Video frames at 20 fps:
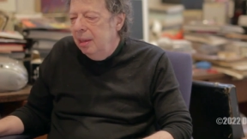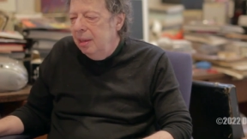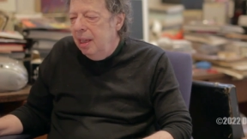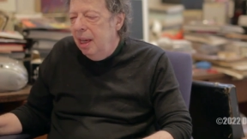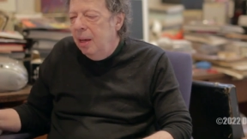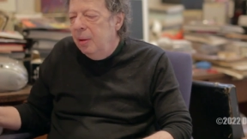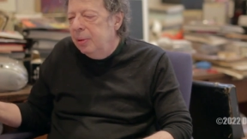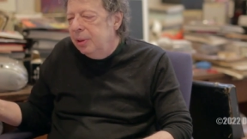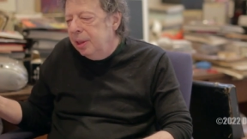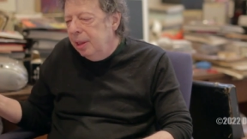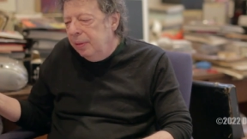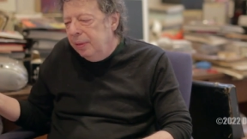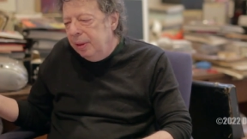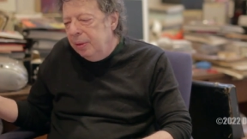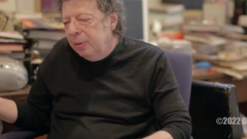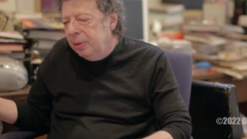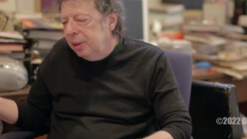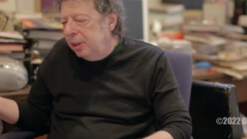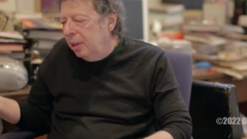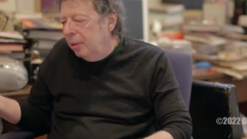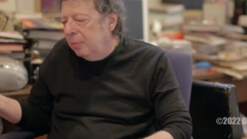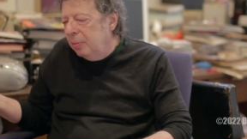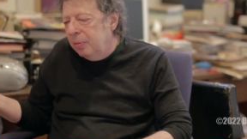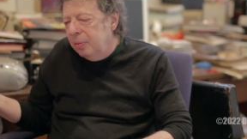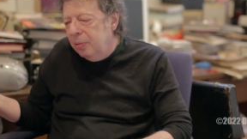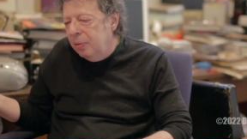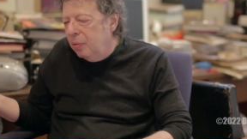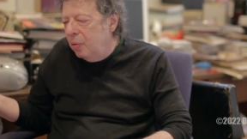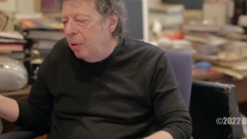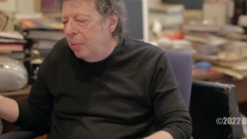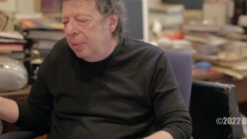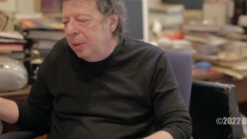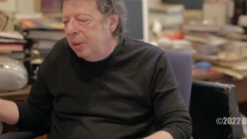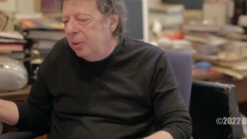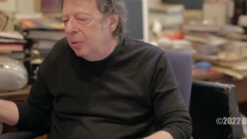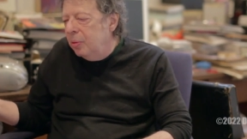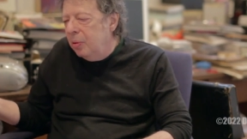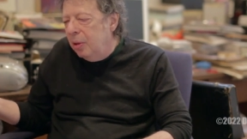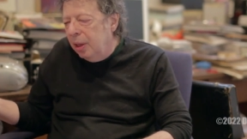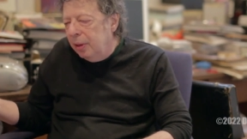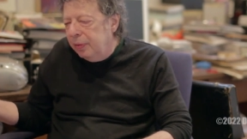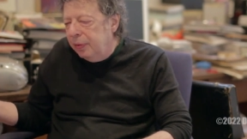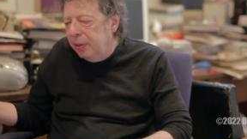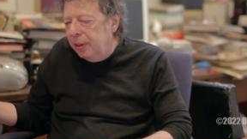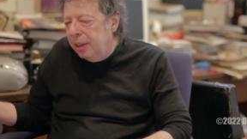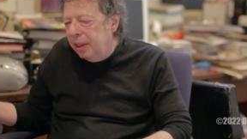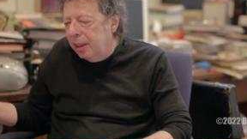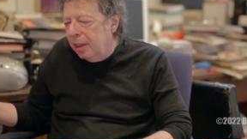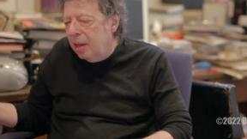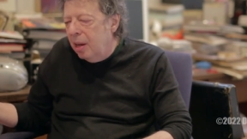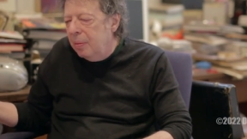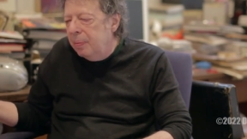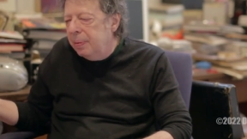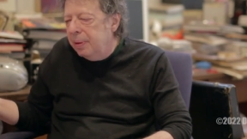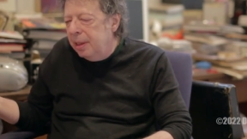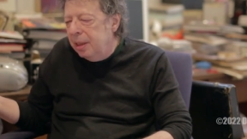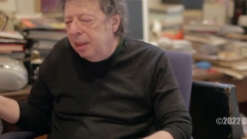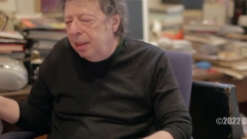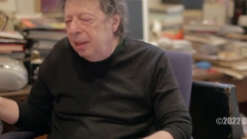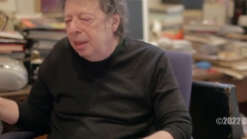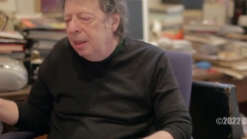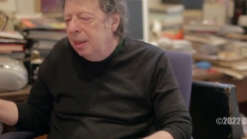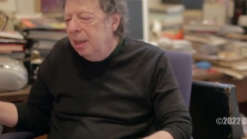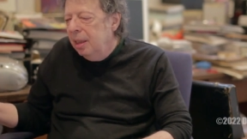Then I was living with some woman who worked for their company.